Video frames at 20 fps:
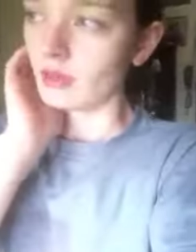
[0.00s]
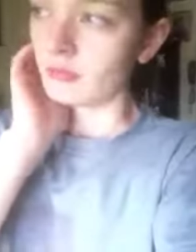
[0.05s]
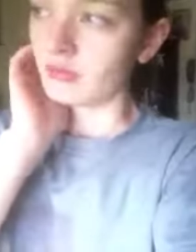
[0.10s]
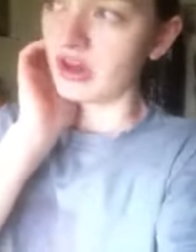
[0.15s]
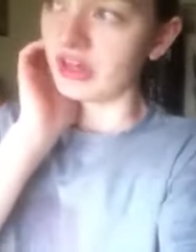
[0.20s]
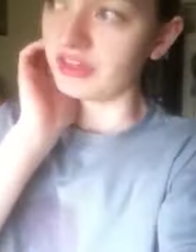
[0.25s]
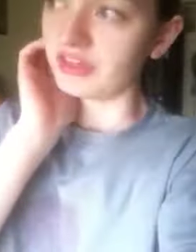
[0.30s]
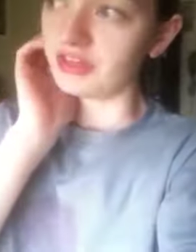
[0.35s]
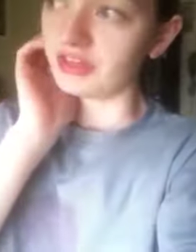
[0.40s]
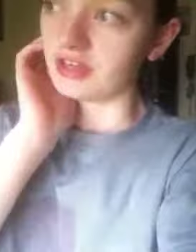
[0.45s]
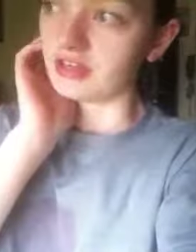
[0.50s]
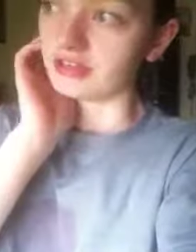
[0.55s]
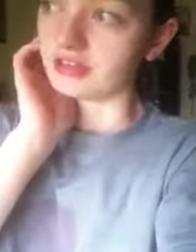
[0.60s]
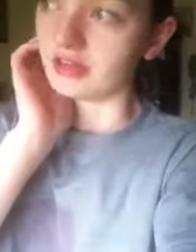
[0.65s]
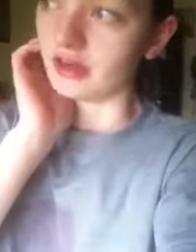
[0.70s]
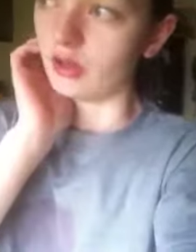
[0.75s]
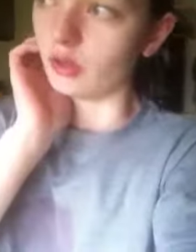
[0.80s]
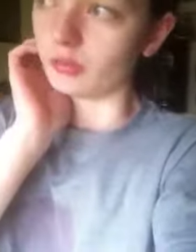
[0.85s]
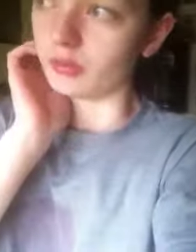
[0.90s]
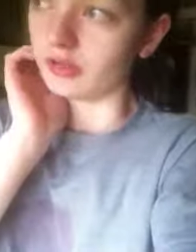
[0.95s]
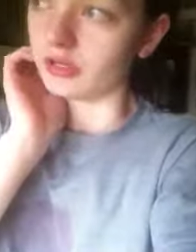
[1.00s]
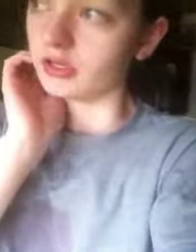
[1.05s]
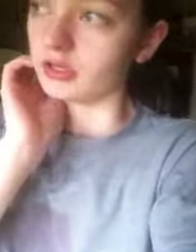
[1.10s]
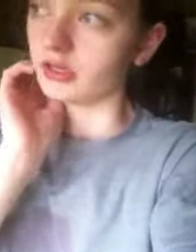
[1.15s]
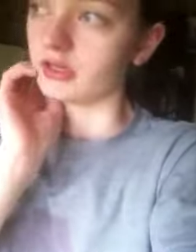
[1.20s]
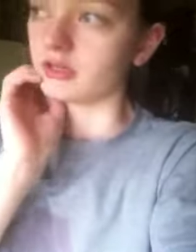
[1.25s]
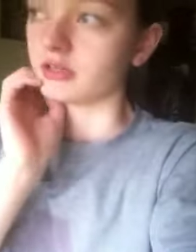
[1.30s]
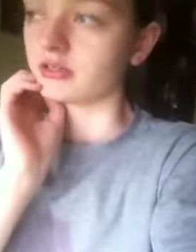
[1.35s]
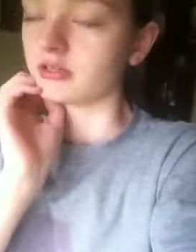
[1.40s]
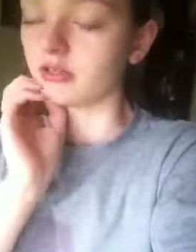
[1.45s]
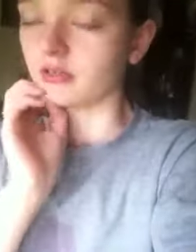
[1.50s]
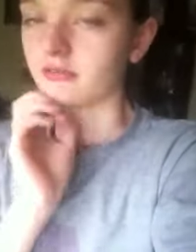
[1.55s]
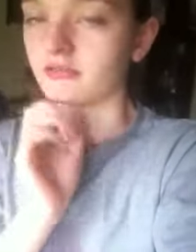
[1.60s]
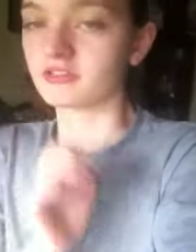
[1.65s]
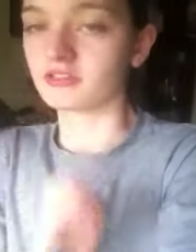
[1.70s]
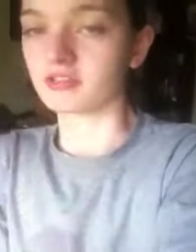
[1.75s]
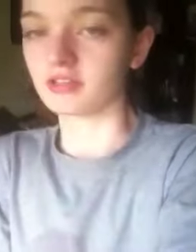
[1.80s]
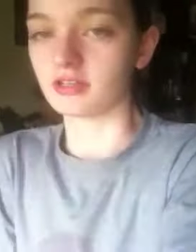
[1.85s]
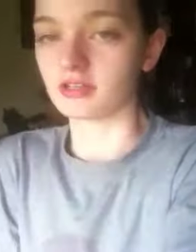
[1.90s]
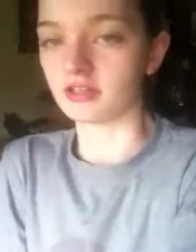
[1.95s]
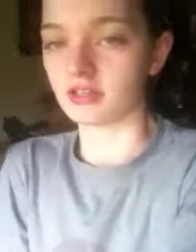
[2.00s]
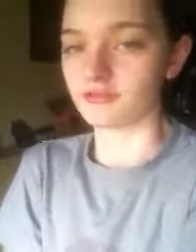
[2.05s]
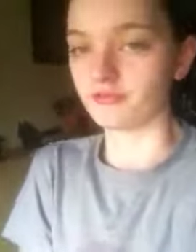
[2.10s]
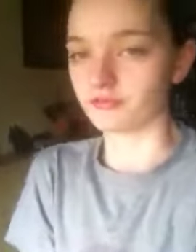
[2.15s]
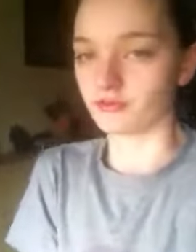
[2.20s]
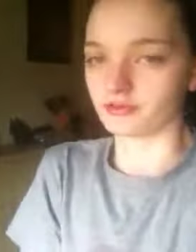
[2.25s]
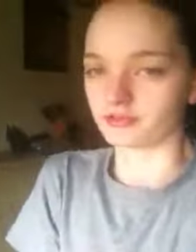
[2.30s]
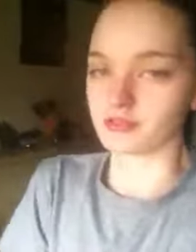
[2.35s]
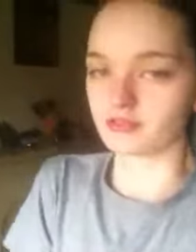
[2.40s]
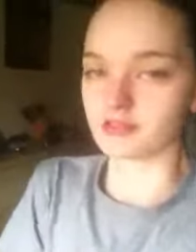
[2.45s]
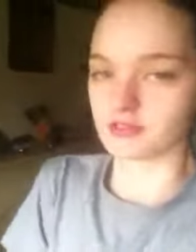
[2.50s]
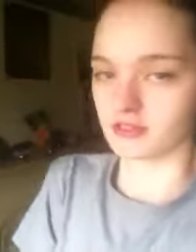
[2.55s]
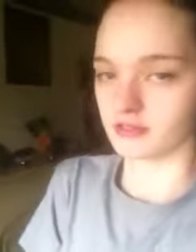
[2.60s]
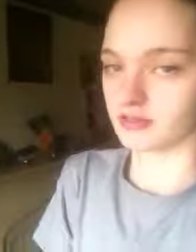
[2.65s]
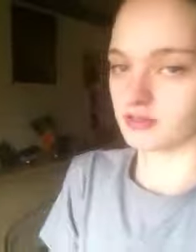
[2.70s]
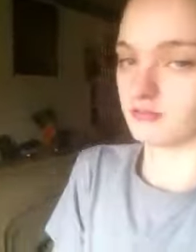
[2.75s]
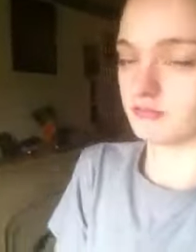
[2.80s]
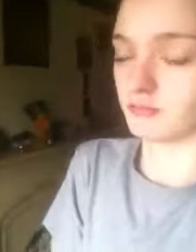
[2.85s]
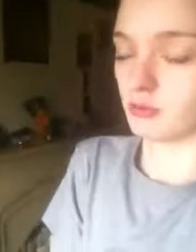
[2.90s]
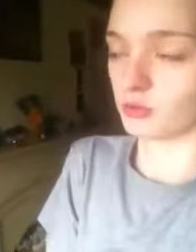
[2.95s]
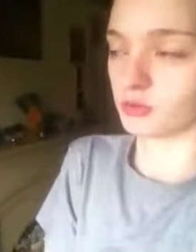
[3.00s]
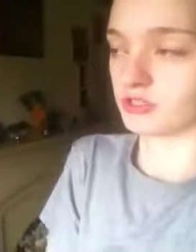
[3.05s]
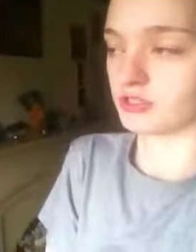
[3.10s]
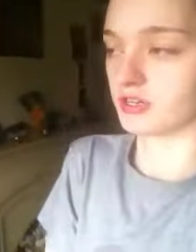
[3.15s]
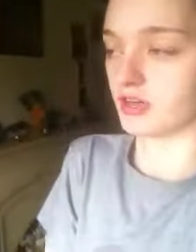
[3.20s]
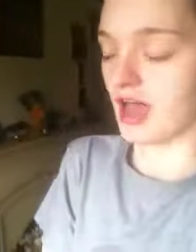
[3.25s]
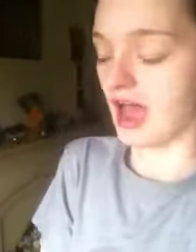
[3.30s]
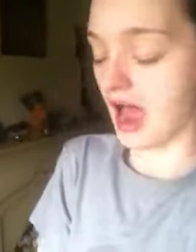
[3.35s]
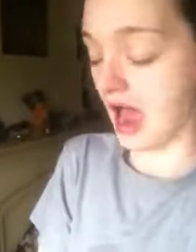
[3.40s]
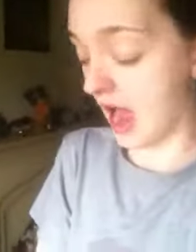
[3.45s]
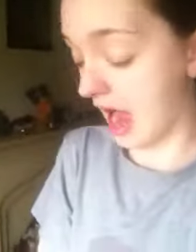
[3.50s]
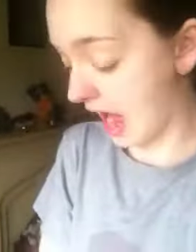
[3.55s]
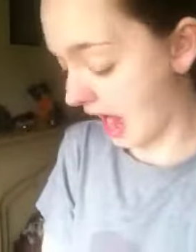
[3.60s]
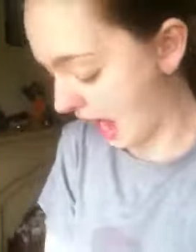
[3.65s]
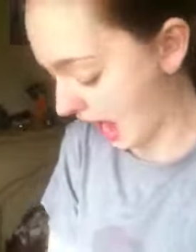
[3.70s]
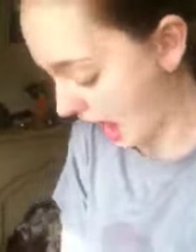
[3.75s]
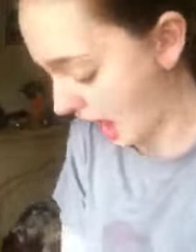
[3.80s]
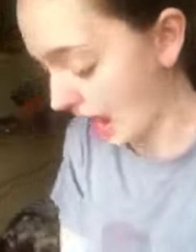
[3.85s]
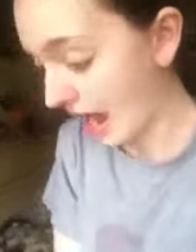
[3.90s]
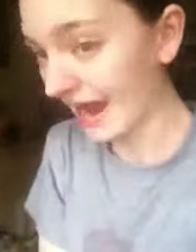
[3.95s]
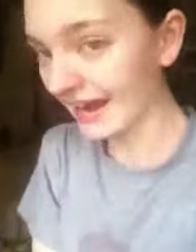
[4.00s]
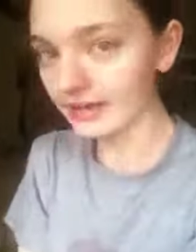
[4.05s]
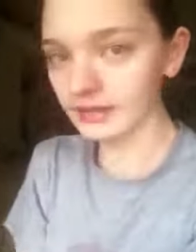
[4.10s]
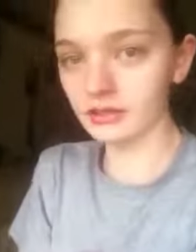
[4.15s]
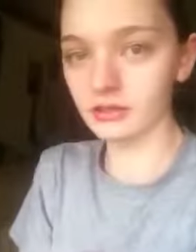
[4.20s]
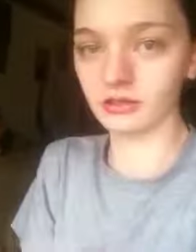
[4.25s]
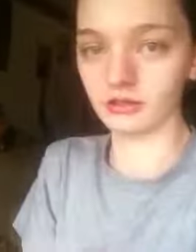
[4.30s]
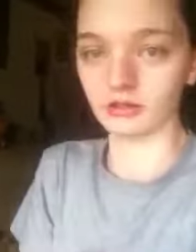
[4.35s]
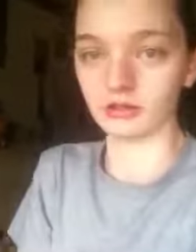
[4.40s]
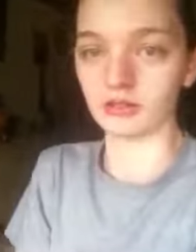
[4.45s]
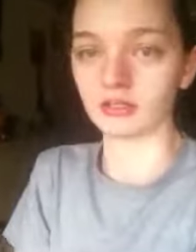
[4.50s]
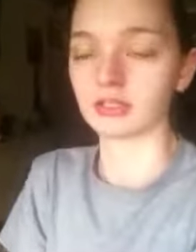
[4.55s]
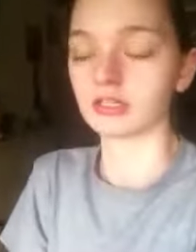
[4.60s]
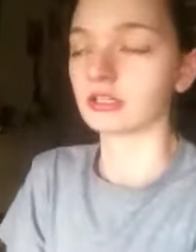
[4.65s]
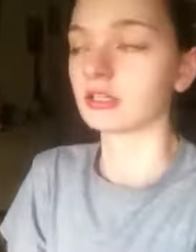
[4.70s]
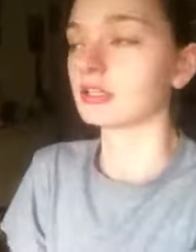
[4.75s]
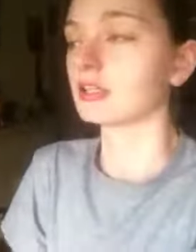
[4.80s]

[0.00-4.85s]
but I think it's helping. I, have seen a difference. Most ah ankle.